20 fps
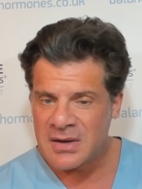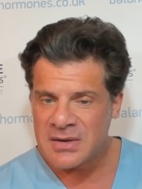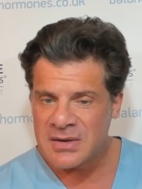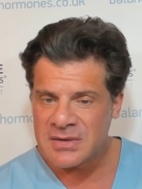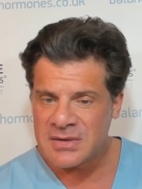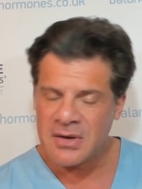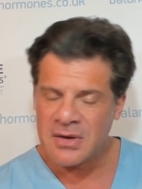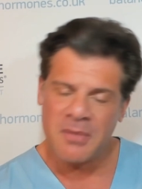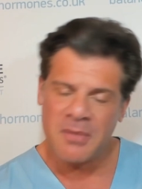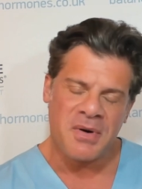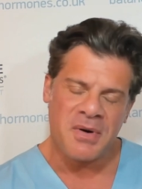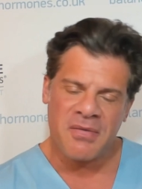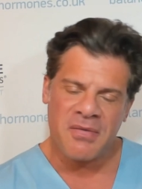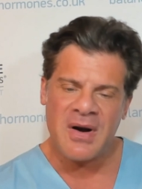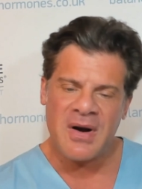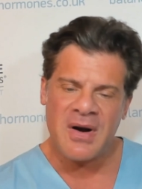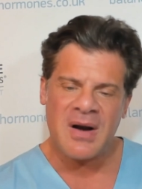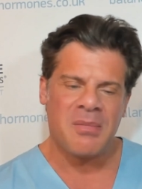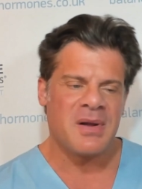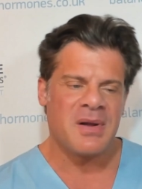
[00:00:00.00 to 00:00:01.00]
So
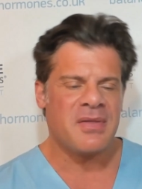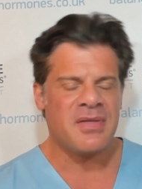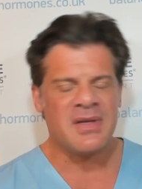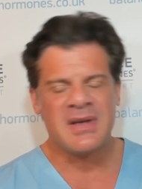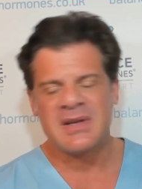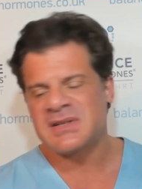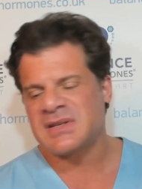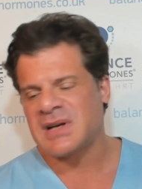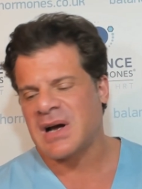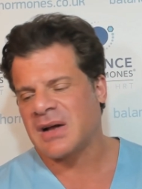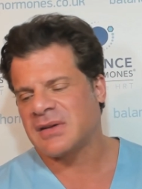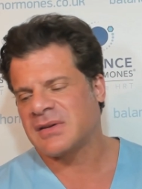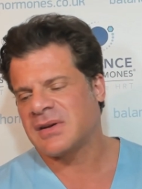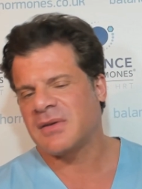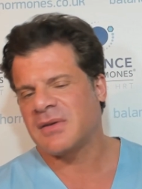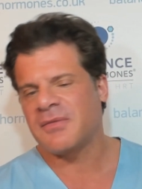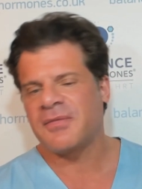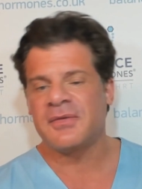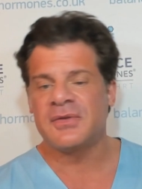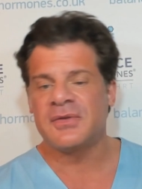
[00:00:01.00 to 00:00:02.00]
preferably this
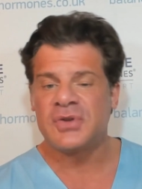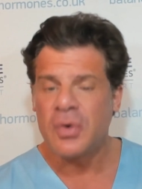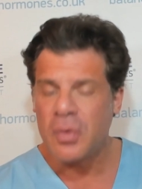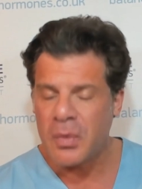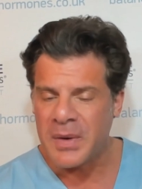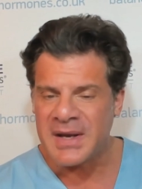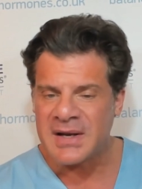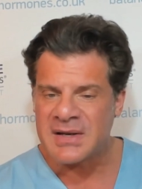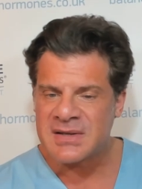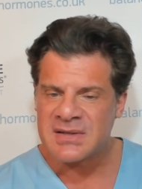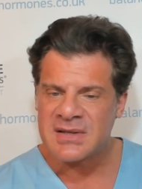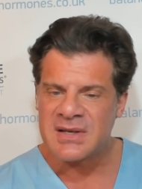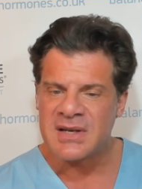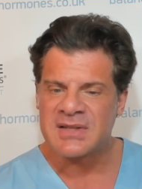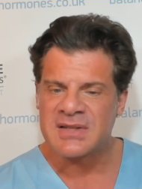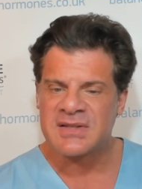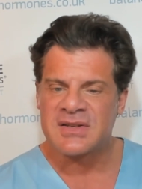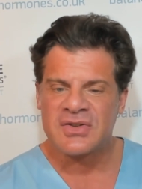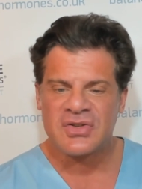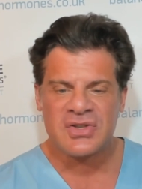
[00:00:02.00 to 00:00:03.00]
under two weeks,
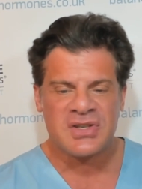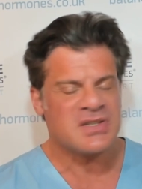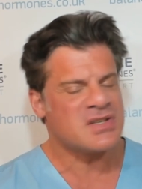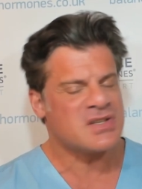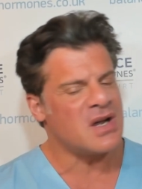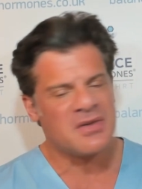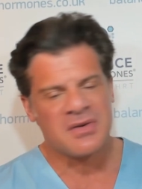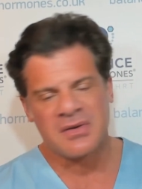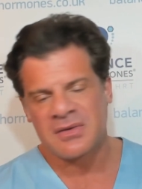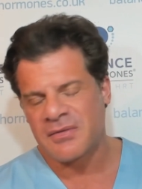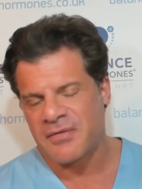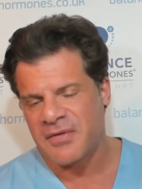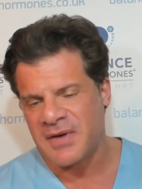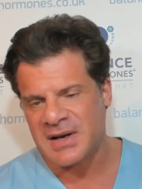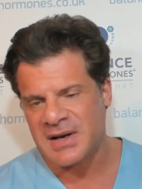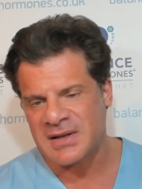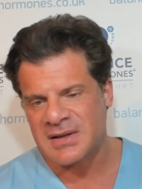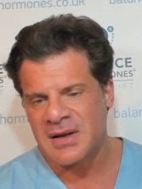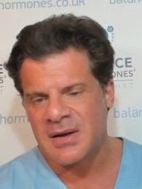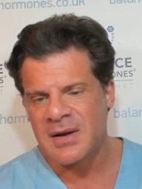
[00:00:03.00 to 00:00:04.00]
it's 600 deficit
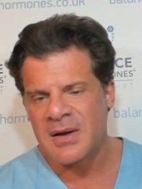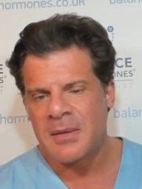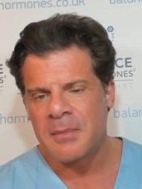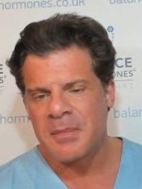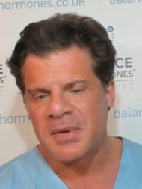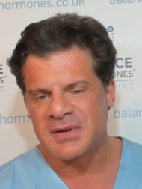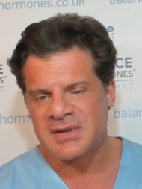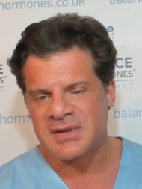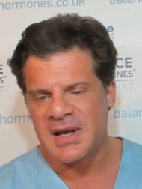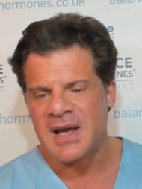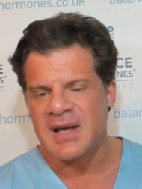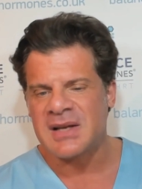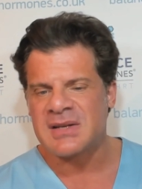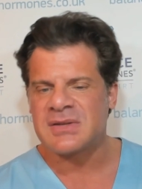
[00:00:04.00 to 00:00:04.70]
per day.